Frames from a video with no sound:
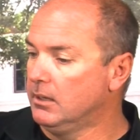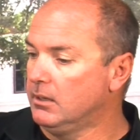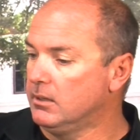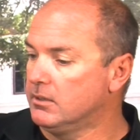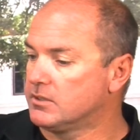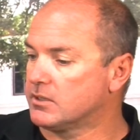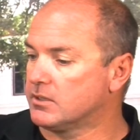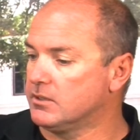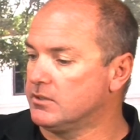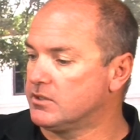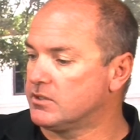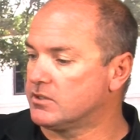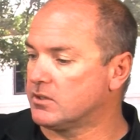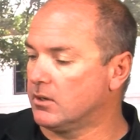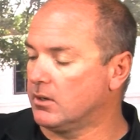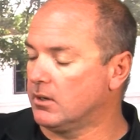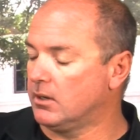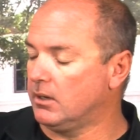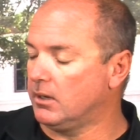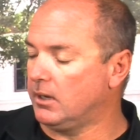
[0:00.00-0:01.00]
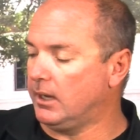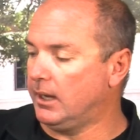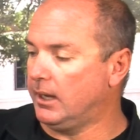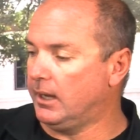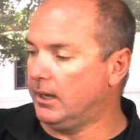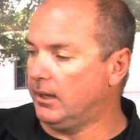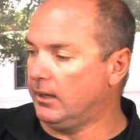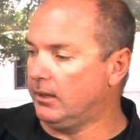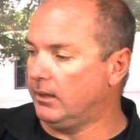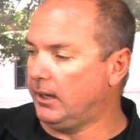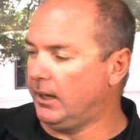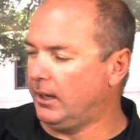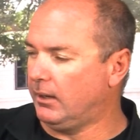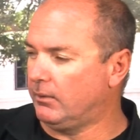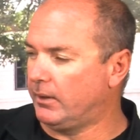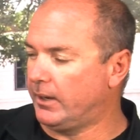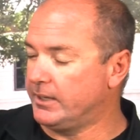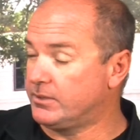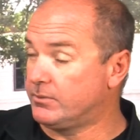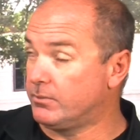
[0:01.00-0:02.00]
It's going to start at,
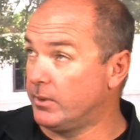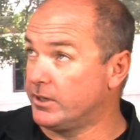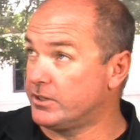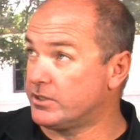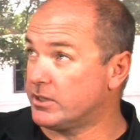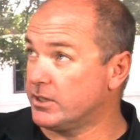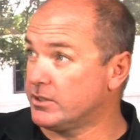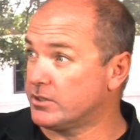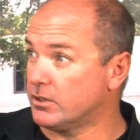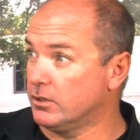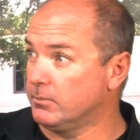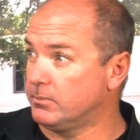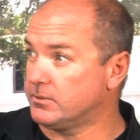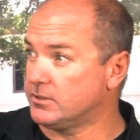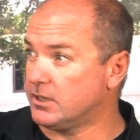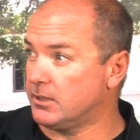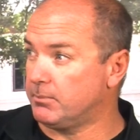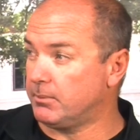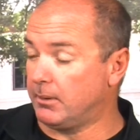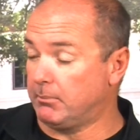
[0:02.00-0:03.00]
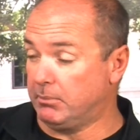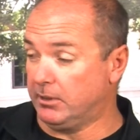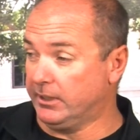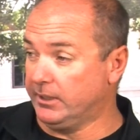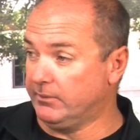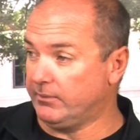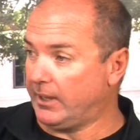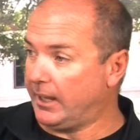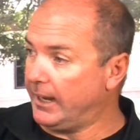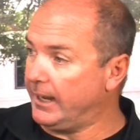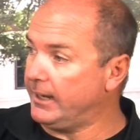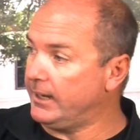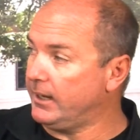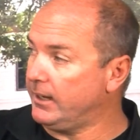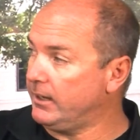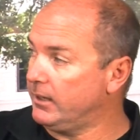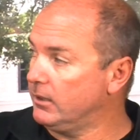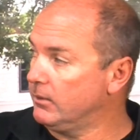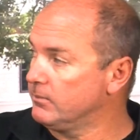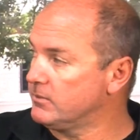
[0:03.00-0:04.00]
registration opens up at, I believe, 8
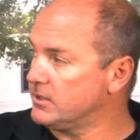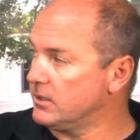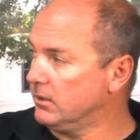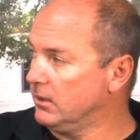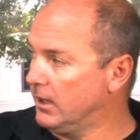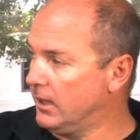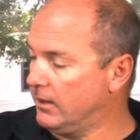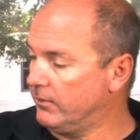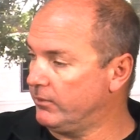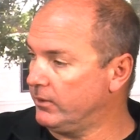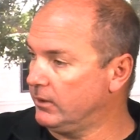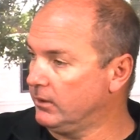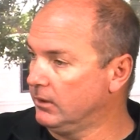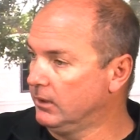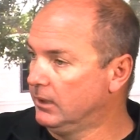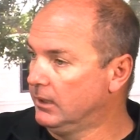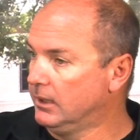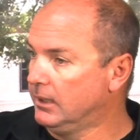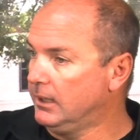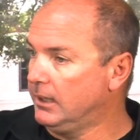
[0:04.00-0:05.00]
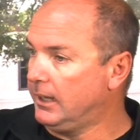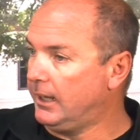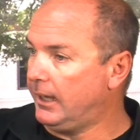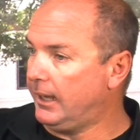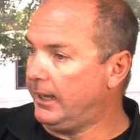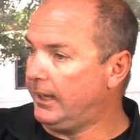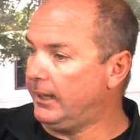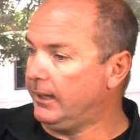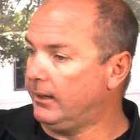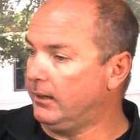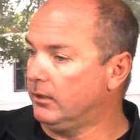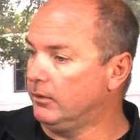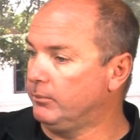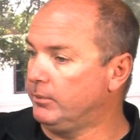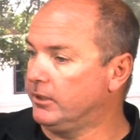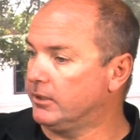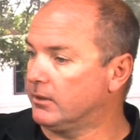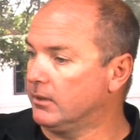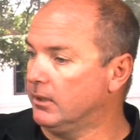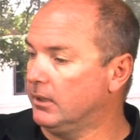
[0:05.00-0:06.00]
a.m. to 11. And it'll
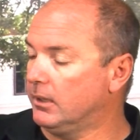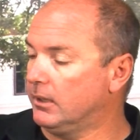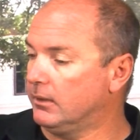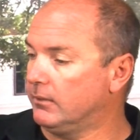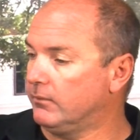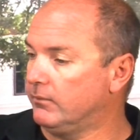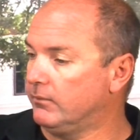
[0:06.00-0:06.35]
be at the